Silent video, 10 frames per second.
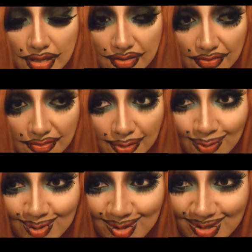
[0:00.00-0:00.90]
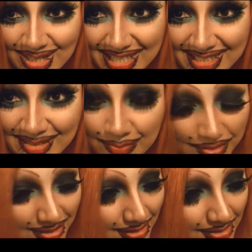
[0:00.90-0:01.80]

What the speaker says: a huge grin, because